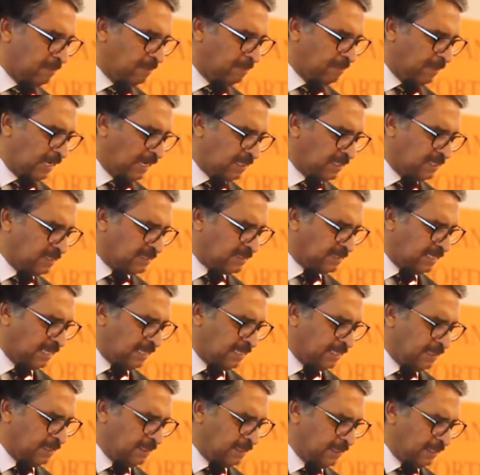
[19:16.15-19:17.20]

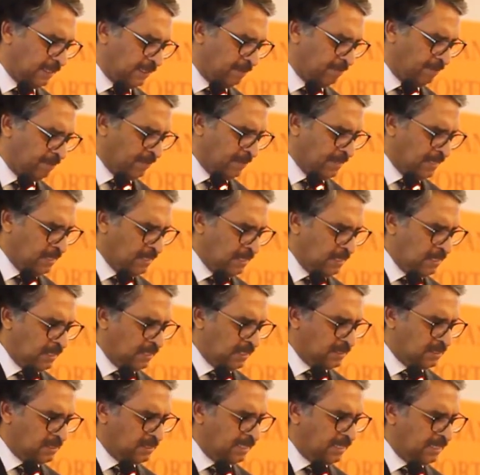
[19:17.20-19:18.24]
Pakistan
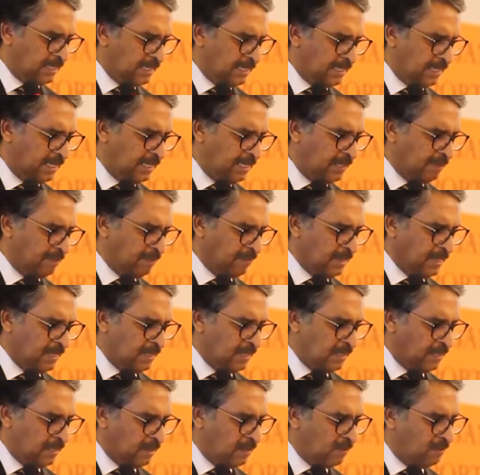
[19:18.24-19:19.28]
certainly
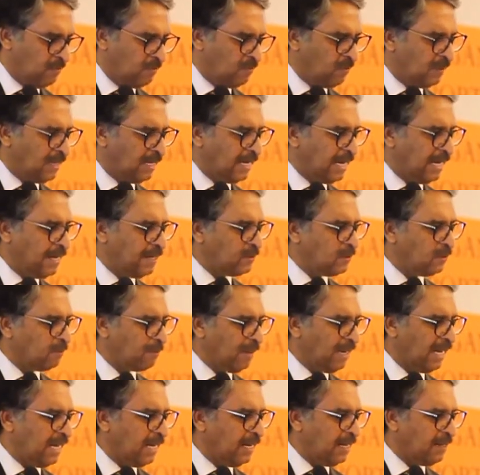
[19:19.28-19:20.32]
would like to
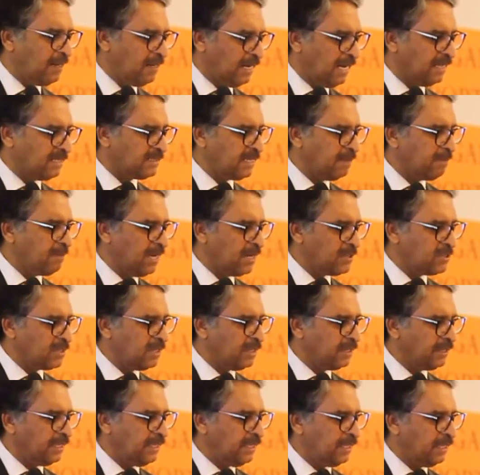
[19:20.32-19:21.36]
play, as I
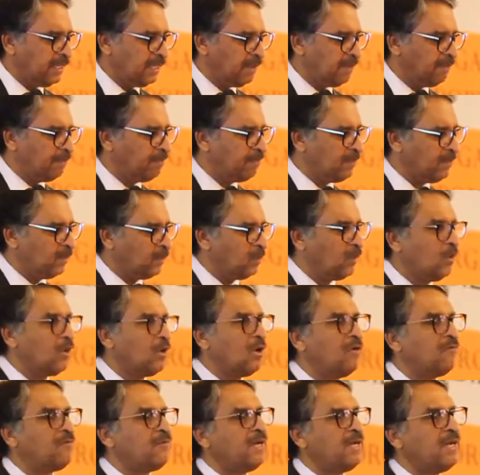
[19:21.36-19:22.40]
mentioned, the role
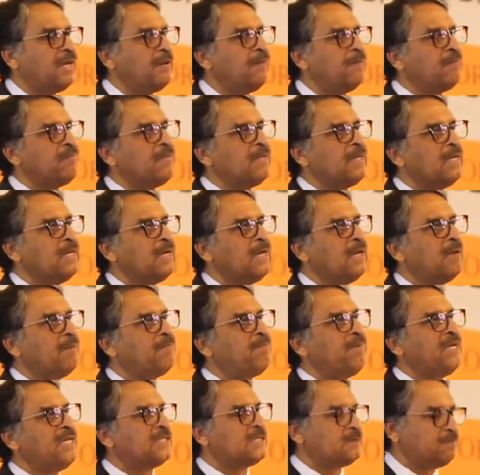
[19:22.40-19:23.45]
of a
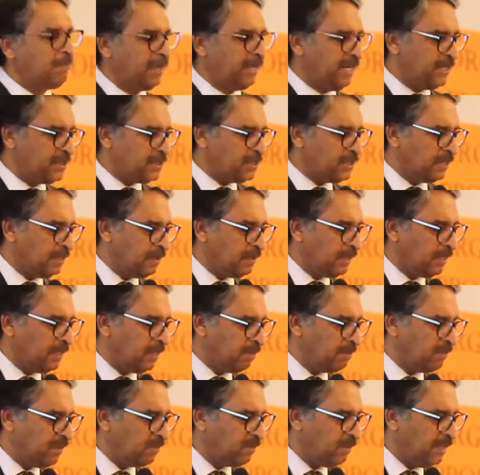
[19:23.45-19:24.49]
peace bridge
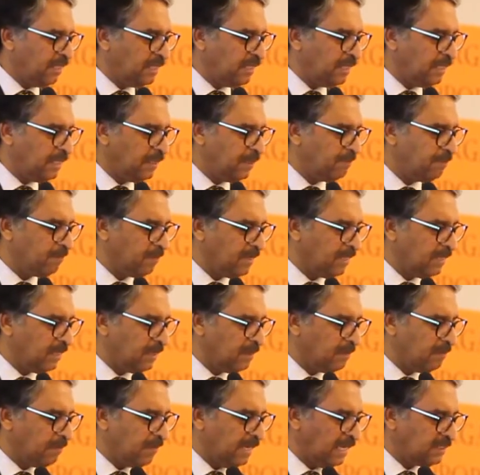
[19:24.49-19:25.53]
between the
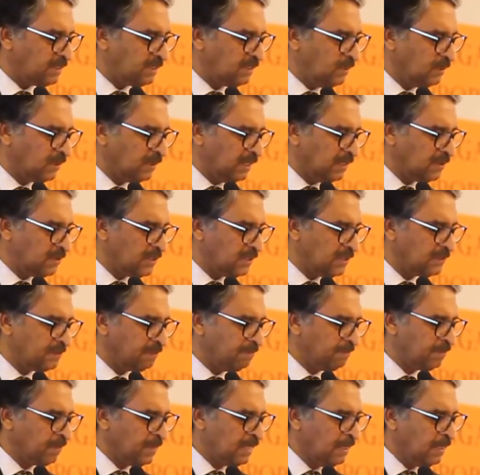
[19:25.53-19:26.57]
SCO countries.
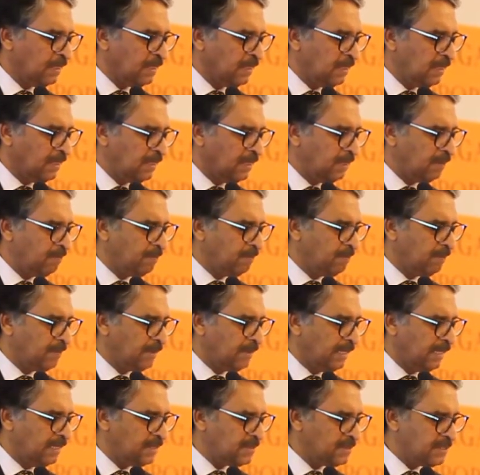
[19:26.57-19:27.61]

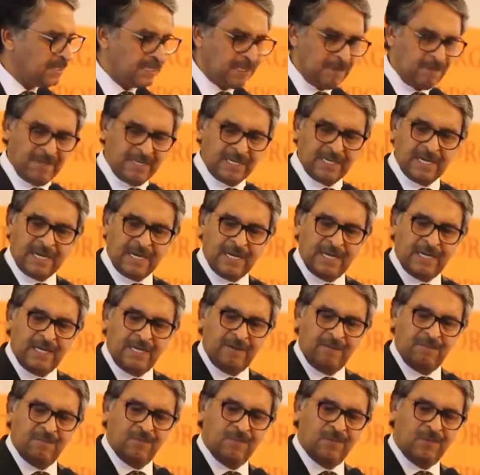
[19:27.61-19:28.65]
Ladies and gentlemen,
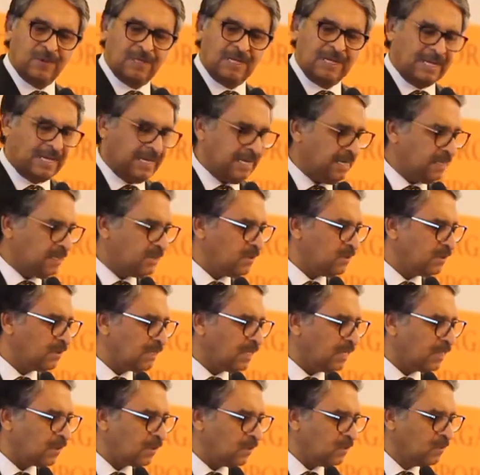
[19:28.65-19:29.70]
I would like to
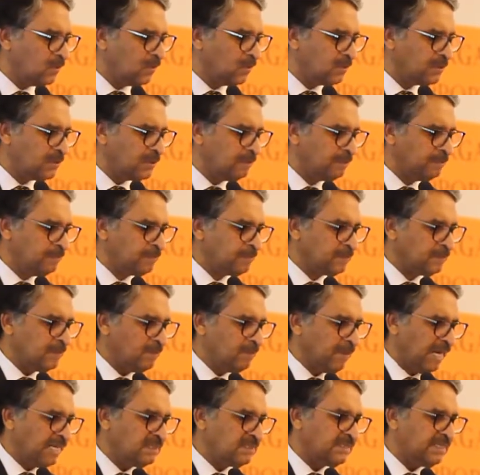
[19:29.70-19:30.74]
conclude
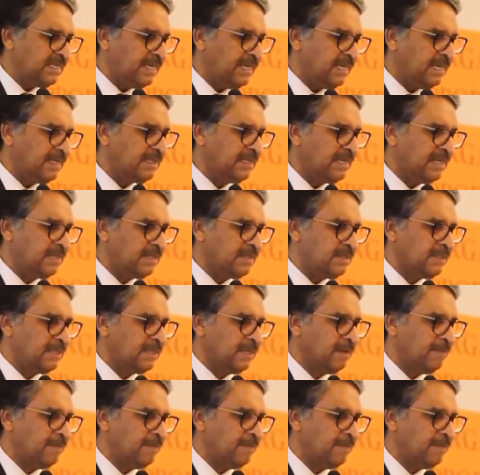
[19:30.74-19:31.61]
by saying that